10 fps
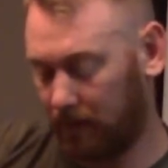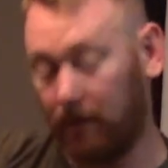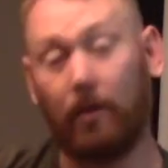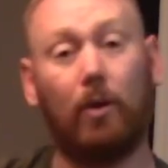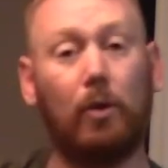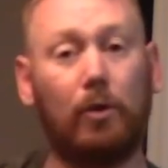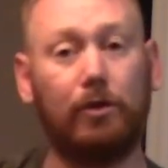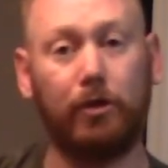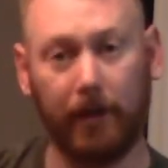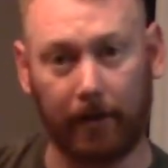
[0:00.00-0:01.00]
the old
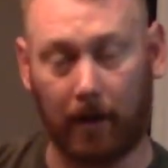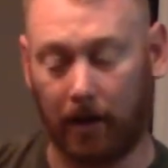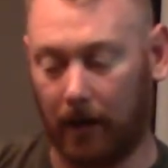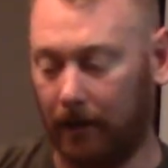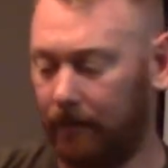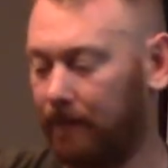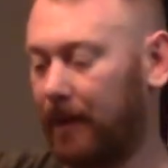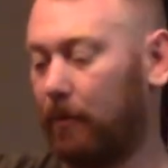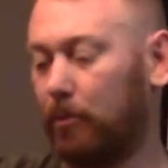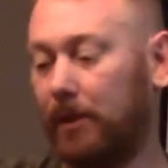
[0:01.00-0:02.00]
trigger guard off,
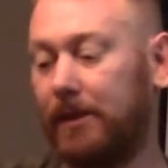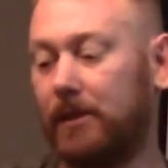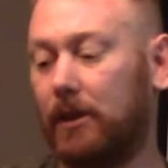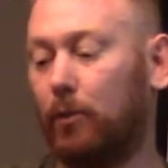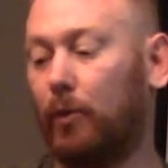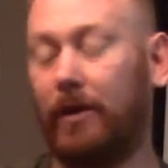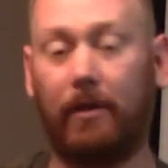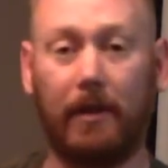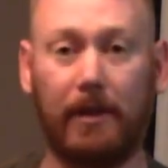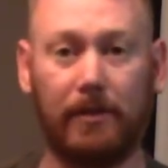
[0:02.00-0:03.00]
and replacing it with
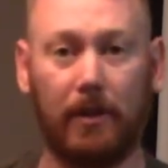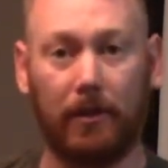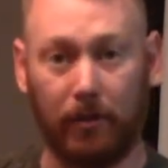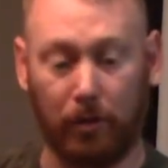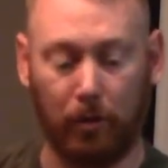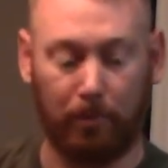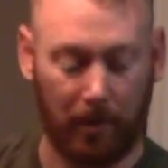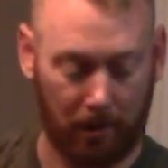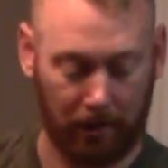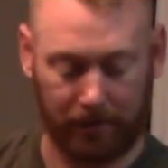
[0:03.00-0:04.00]
these new
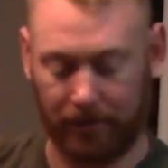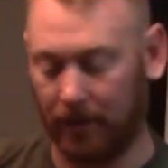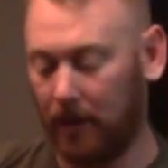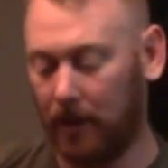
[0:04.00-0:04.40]
parts.